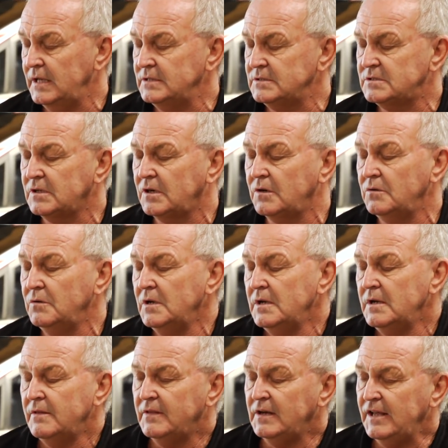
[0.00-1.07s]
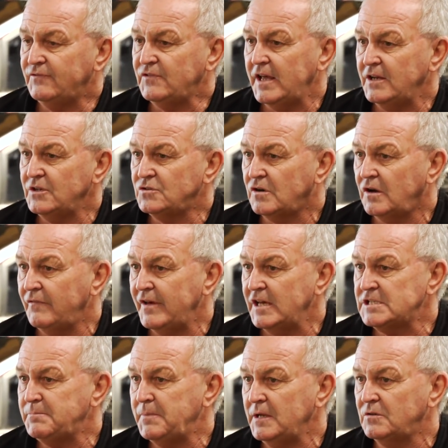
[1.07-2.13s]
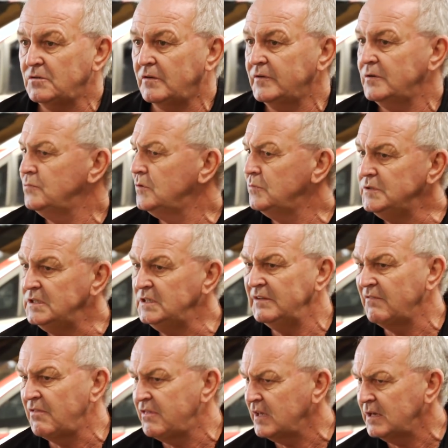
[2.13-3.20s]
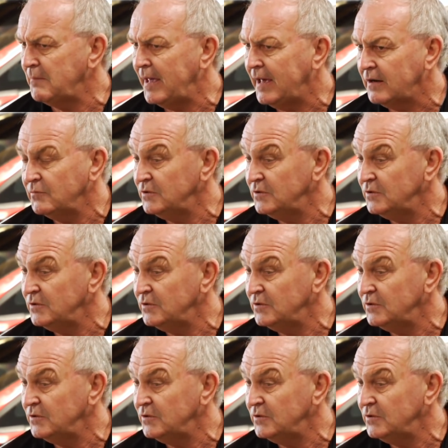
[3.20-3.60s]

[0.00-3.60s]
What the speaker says: So the left-hand drive aspect of it, well, we didn't even think about it.